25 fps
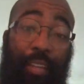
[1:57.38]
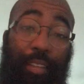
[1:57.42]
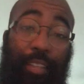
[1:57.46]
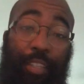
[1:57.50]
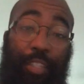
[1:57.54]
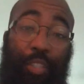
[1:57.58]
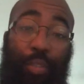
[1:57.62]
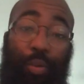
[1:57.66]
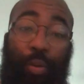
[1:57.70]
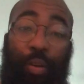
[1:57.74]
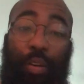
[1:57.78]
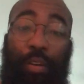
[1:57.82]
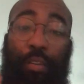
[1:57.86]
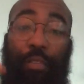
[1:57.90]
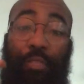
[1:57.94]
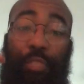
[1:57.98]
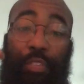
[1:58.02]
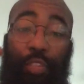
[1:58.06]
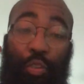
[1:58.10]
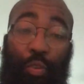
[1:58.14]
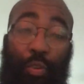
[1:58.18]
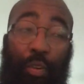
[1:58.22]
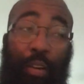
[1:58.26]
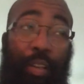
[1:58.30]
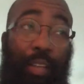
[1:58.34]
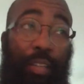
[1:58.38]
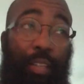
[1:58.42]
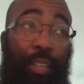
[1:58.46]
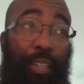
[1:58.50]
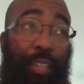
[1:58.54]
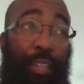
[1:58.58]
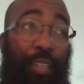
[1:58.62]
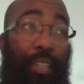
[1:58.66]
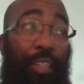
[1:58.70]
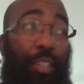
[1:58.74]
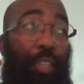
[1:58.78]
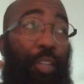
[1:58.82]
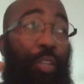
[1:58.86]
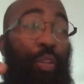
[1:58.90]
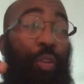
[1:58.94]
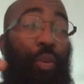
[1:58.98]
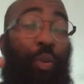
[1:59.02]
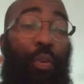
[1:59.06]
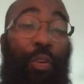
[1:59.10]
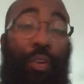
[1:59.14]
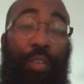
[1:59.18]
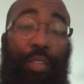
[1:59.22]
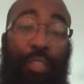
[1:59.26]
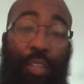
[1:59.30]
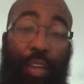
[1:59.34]
the 12, the
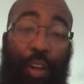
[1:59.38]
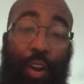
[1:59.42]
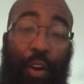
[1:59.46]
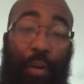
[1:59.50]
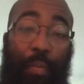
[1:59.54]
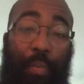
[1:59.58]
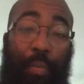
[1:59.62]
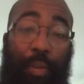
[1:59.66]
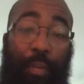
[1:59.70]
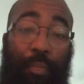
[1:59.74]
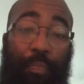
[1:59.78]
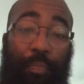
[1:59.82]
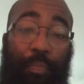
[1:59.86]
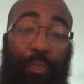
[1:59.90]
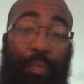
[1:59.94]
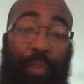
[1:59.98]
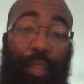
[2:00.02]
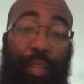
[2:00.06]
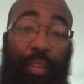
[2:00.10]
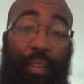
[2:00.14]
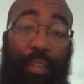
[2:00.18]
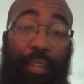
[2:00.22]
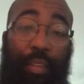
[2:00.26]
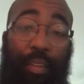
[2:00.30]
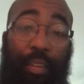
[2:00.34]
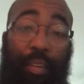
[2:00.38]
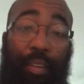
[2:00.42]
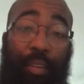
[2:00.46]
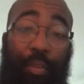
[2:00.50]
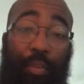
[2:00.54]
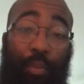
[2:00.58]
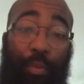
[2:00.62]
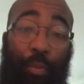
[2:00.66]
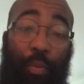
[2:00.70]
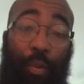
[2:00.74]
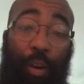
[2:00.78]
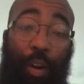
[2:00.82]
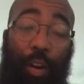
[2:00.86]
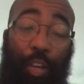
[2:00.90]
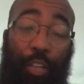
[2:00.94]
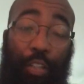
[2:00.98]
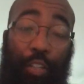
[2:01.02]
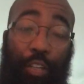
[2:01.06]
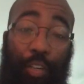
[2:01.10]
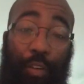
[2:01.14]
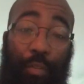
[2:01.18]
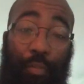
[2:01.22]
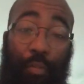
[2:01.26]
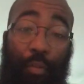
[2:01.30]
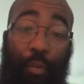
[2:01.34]
Lord's army, the
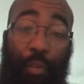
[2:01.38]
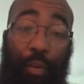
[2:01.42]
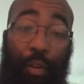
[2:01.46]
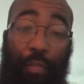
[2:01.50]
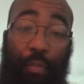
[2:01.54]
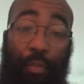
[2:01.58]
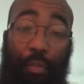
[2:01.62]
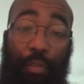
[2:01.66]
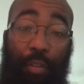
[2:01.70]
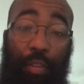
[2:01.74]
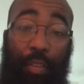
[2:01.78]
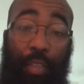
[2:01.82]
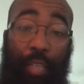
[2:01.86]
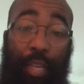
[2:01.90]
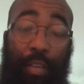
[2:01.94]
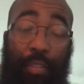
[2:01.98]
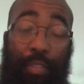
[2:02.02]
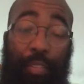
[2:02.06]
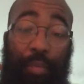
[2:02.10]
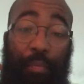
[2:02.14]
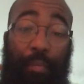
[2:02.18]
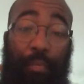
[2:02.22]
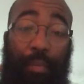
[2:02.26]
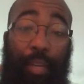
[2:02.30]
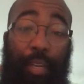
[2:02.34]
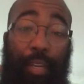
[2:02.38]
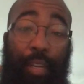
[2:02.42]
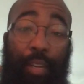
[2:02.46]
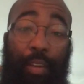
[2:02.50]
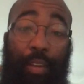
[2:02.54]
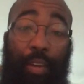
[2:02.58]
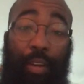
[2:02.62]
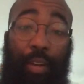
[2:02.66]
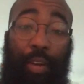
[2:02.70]
144,000 men